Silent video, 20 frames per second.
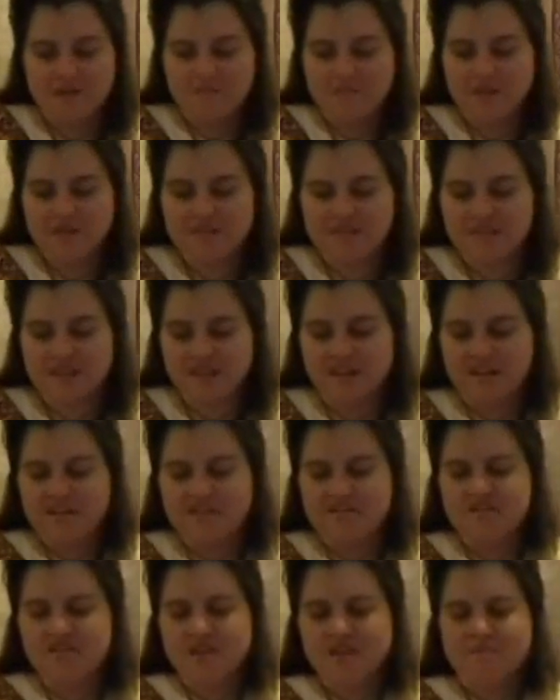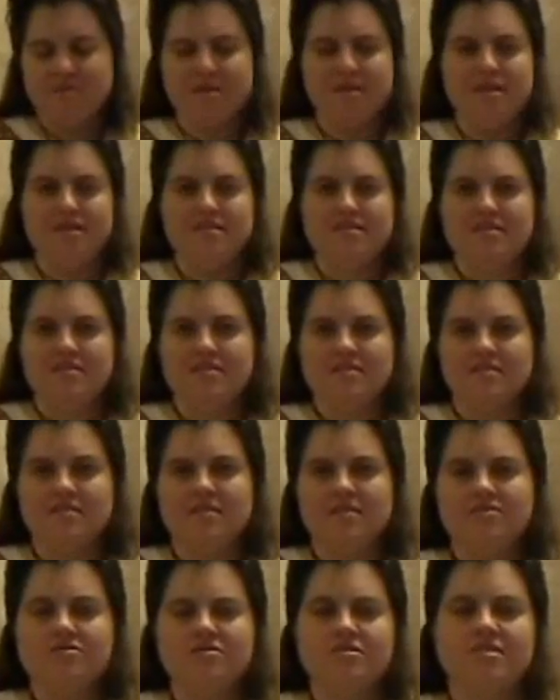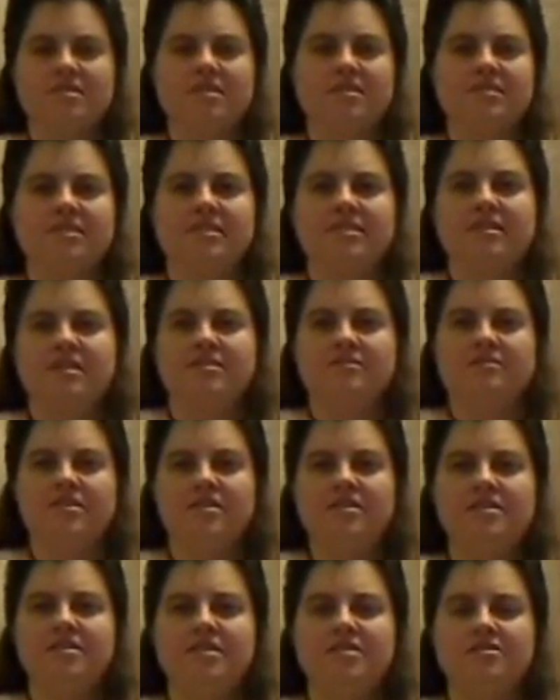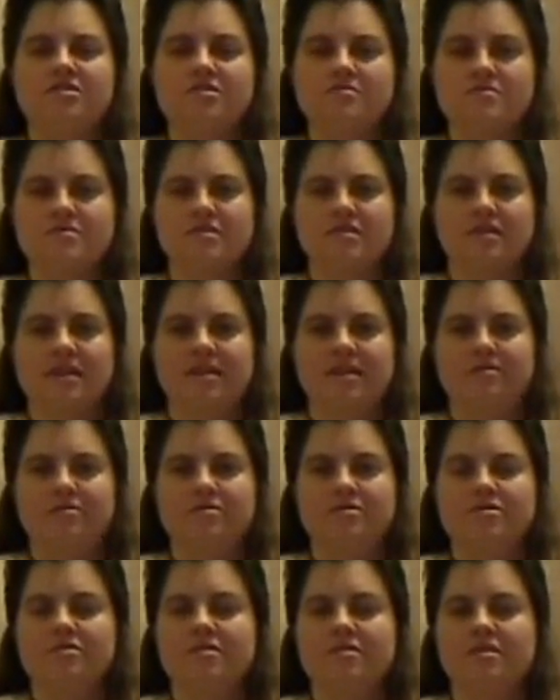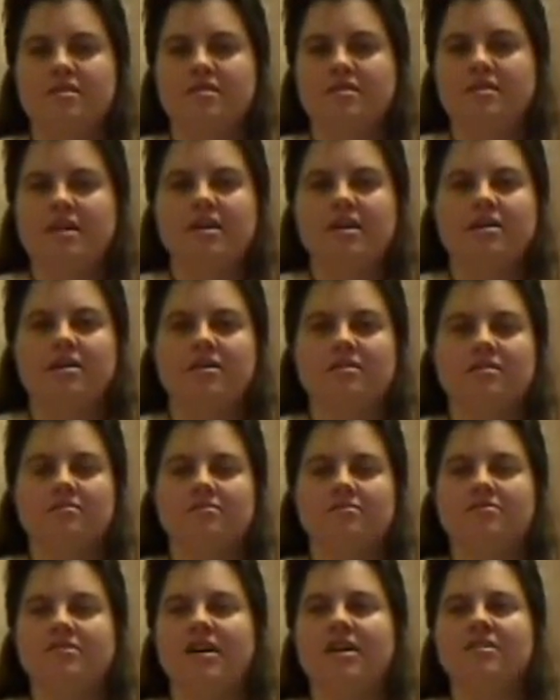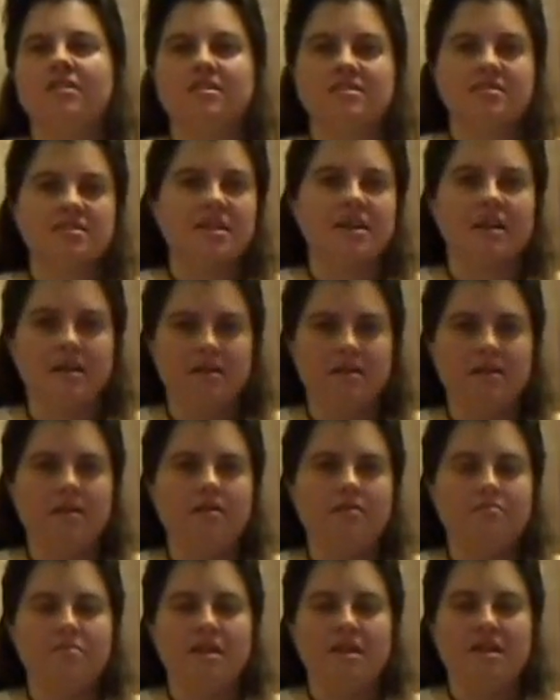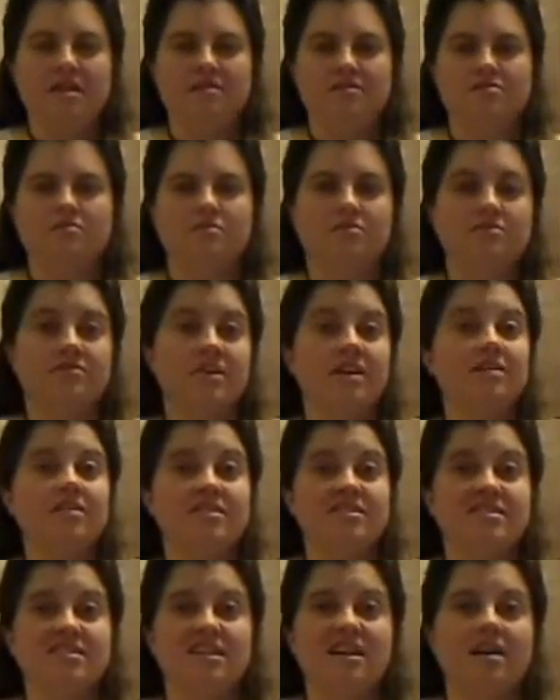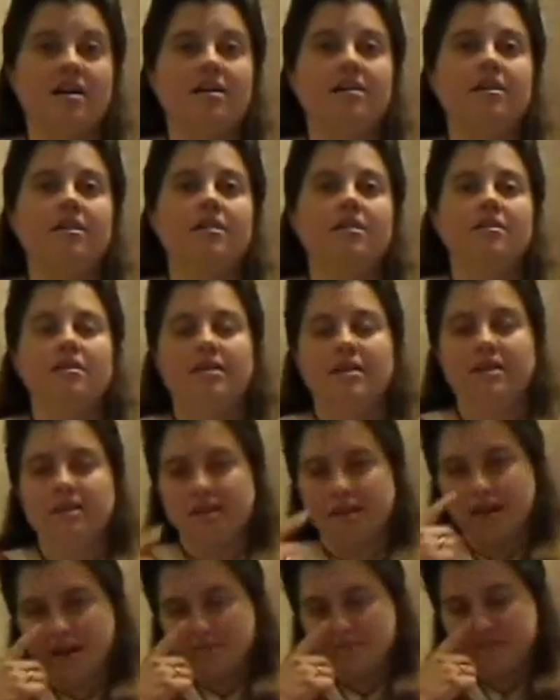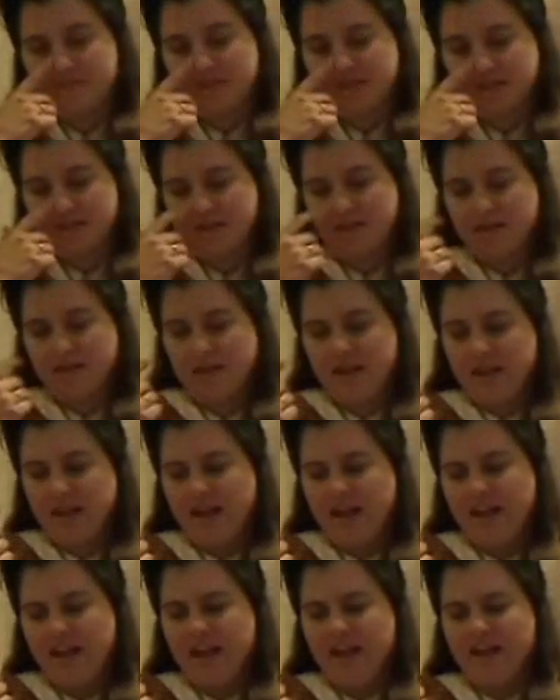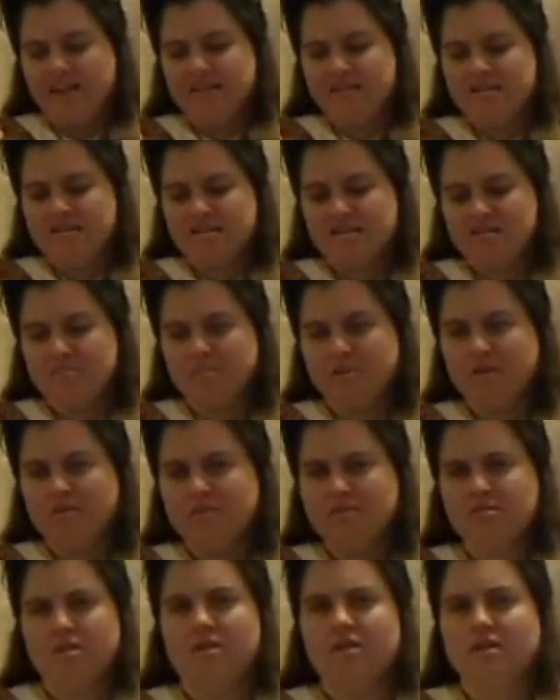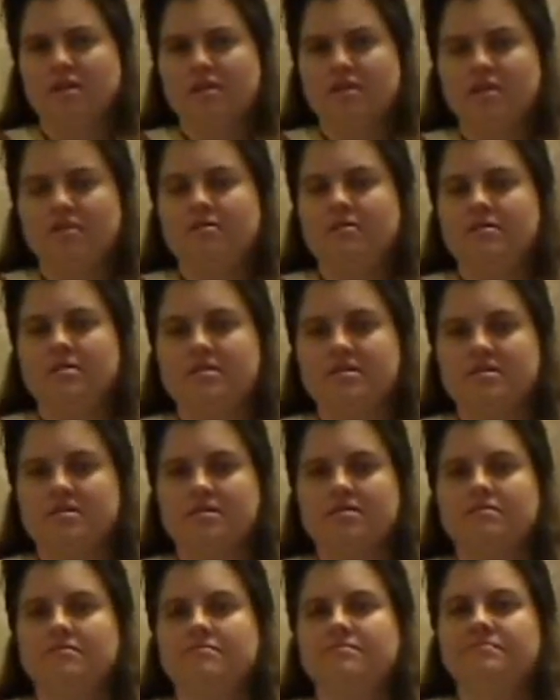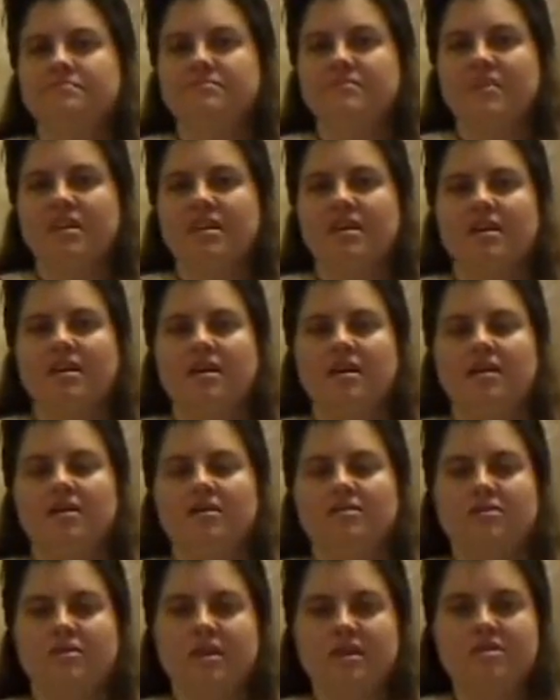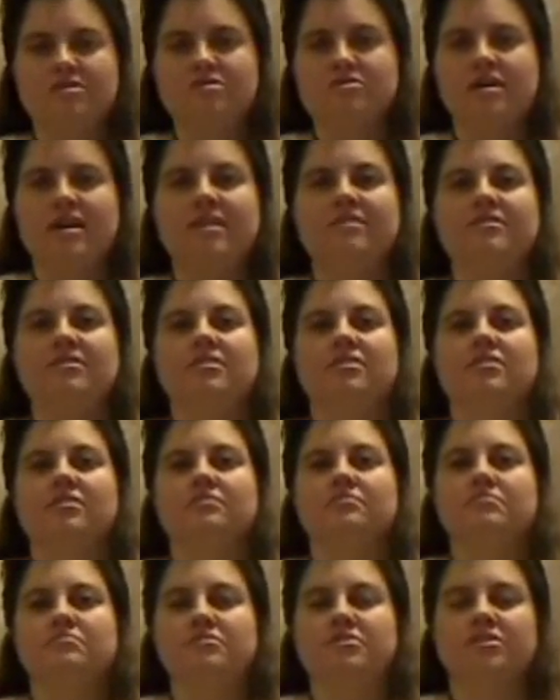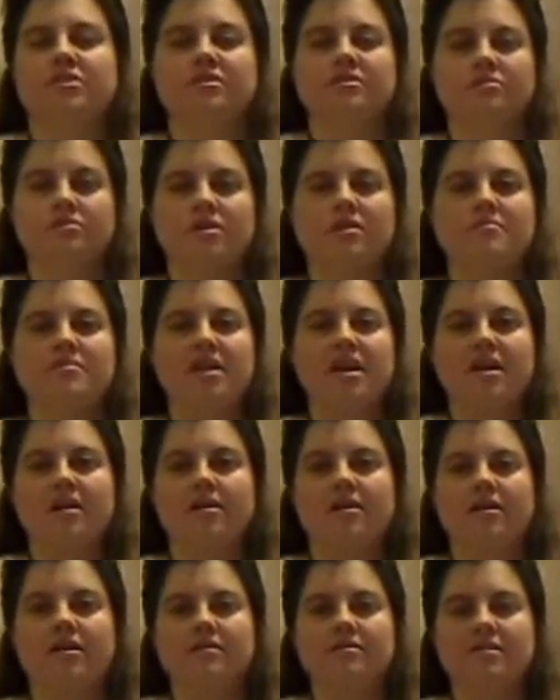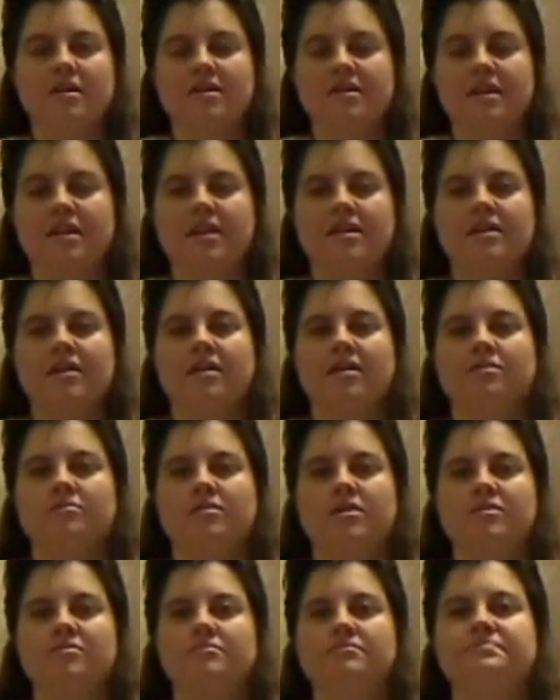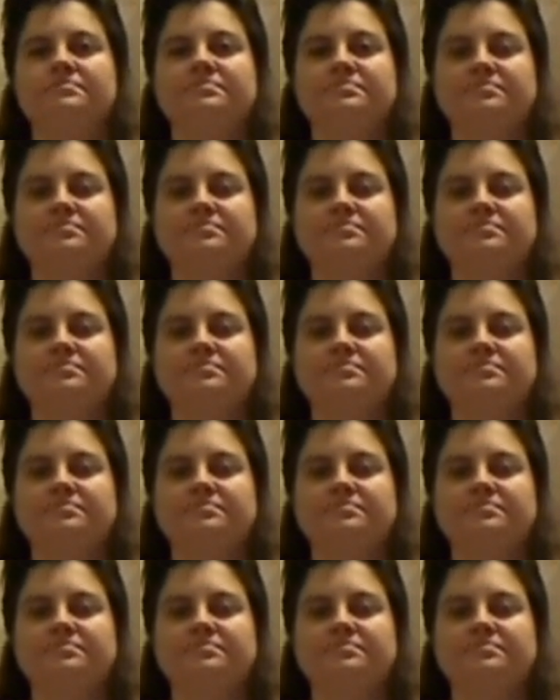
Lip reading: But chickpeas, interestingly enough, in the Egyptian language, they called them falcon's head beans, or falcon's eye in Coptic. And Plutarch, who was a Greek traveler during the Roman era, and he wrote